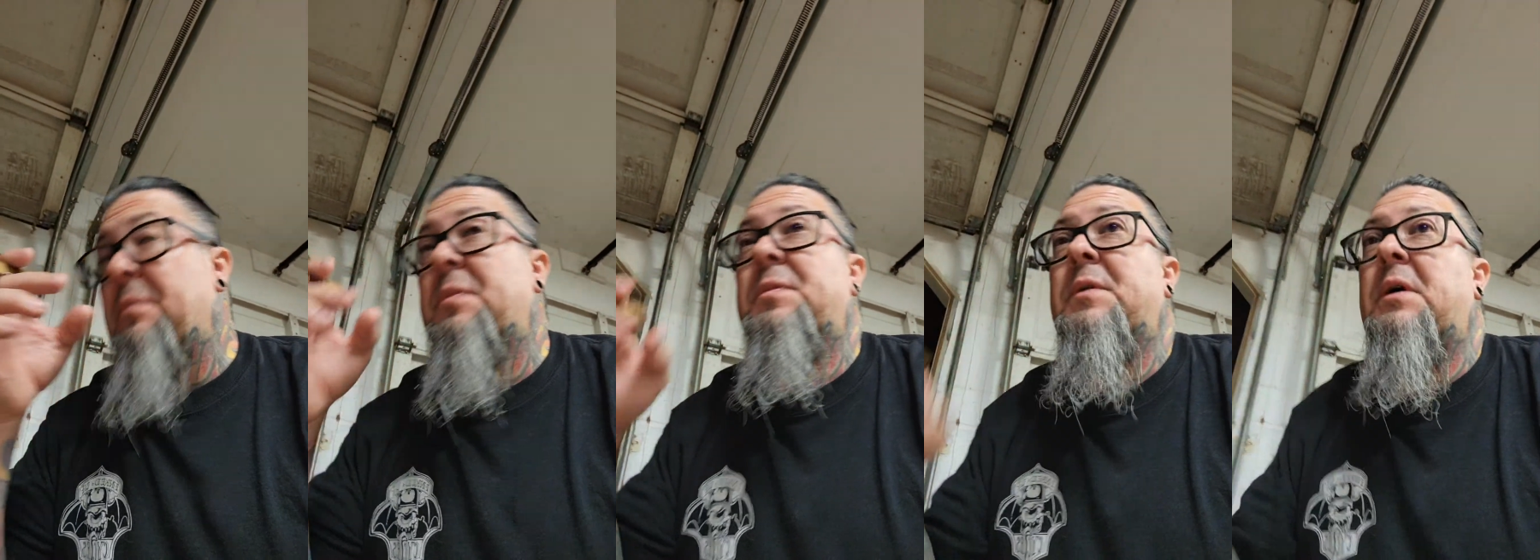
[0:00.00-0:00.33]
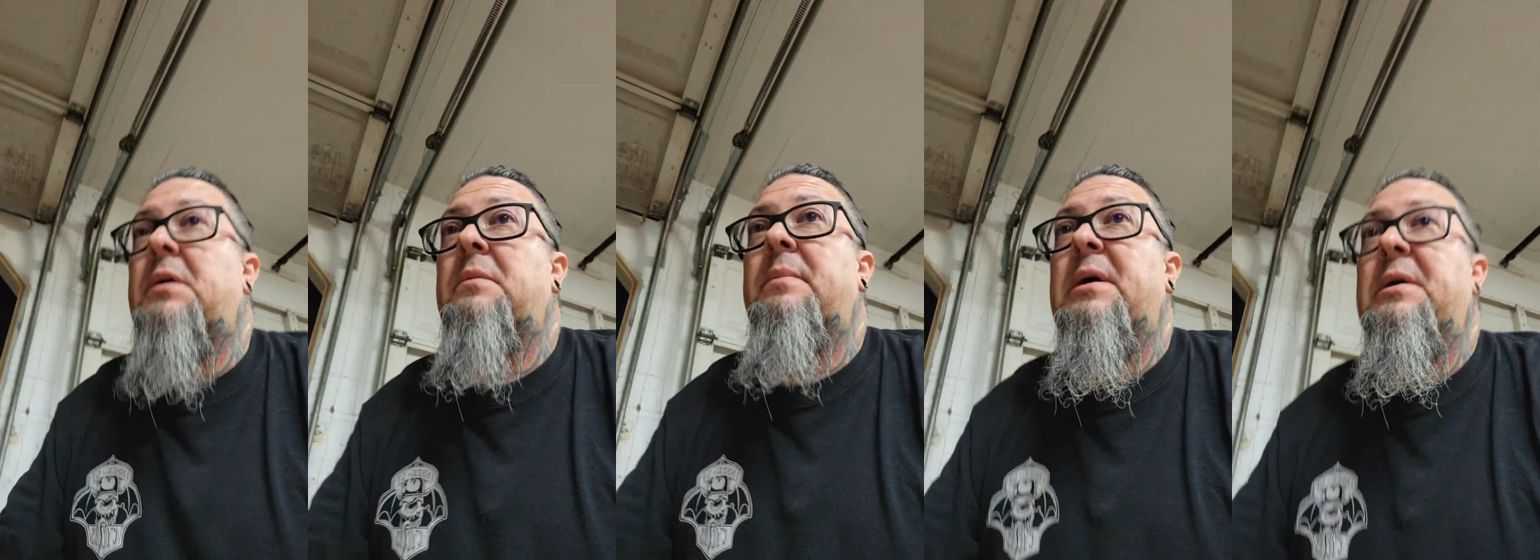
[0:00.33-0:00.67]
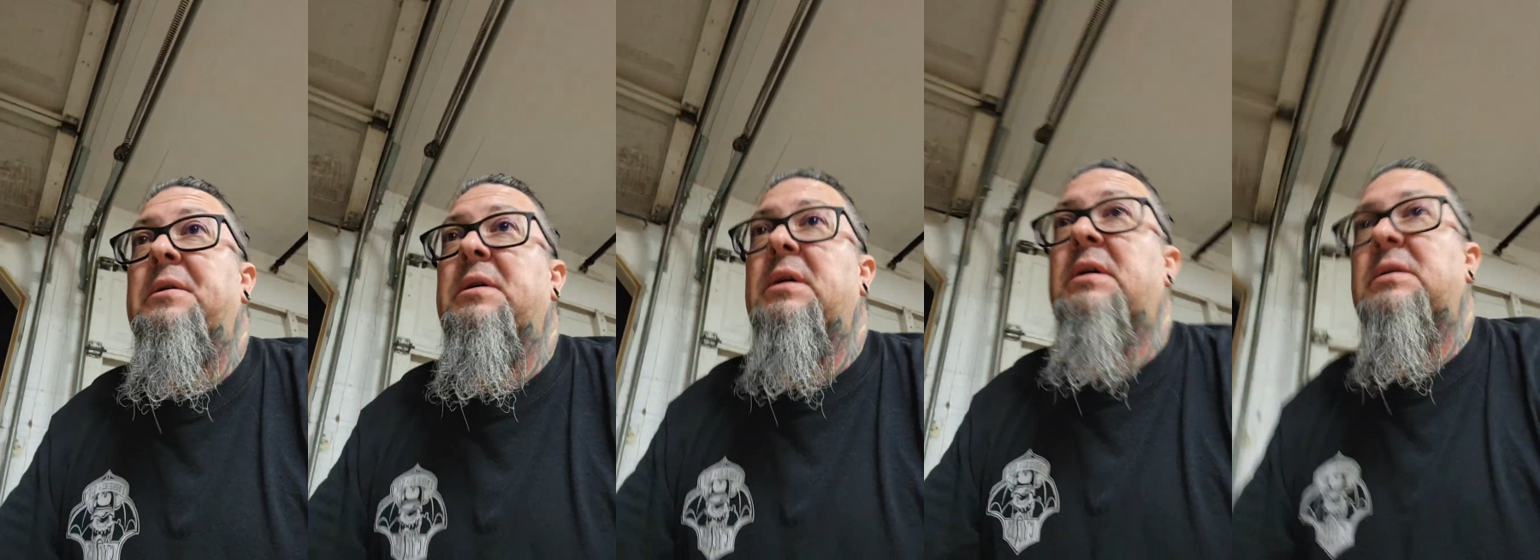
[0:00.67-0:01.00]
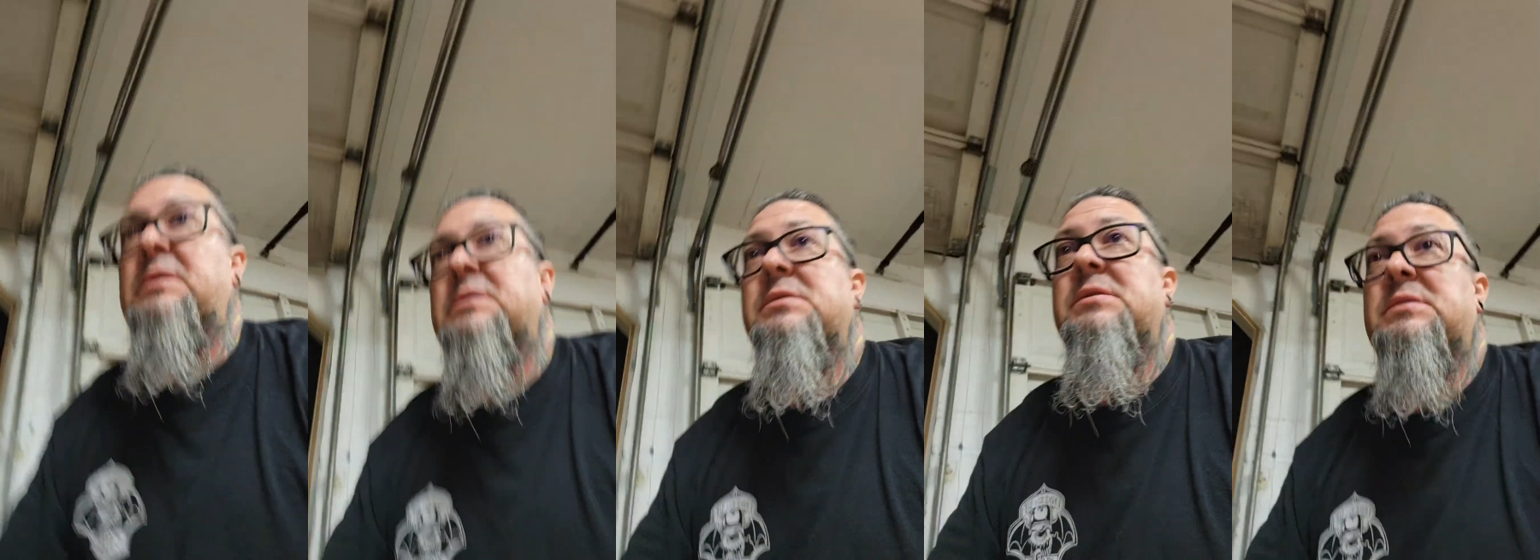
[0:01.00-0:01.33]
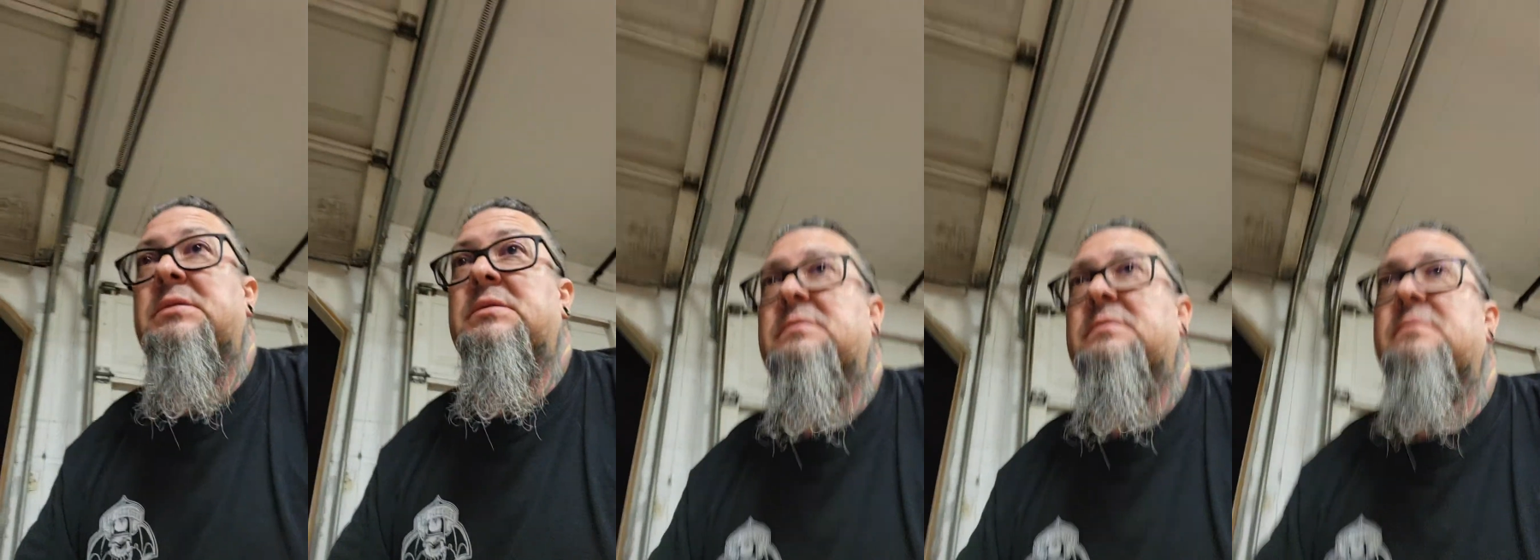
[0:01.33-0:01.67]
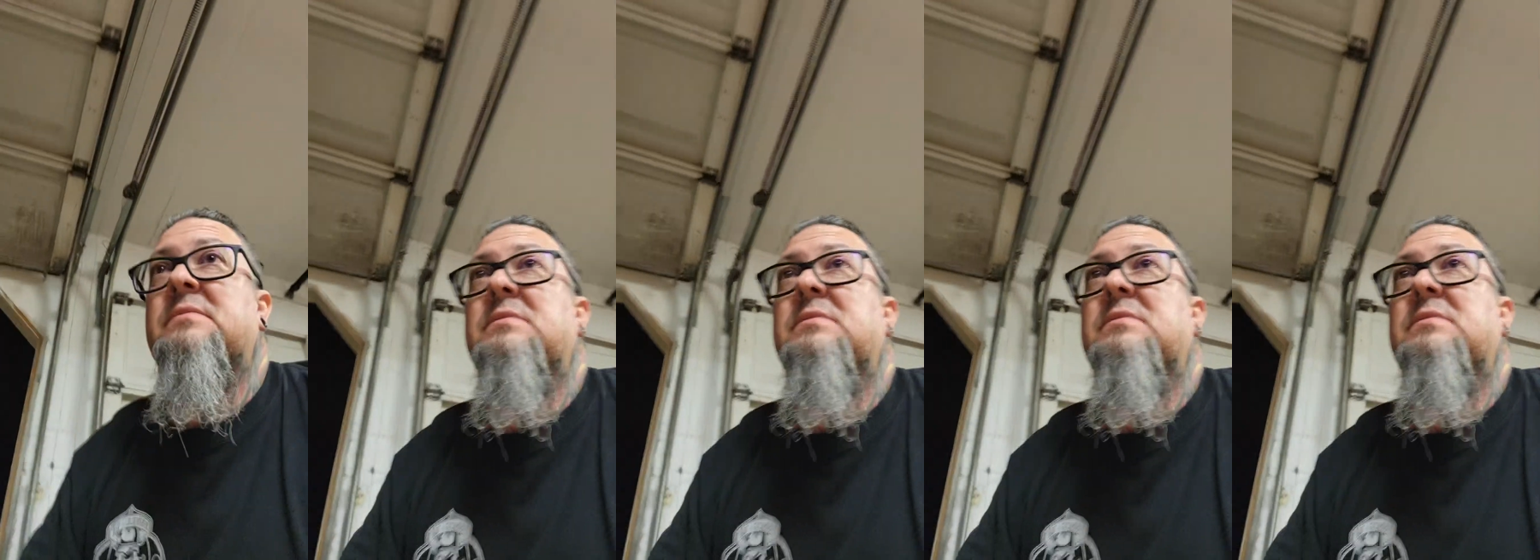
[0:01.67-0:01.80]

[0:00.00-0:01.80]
thought about yet, because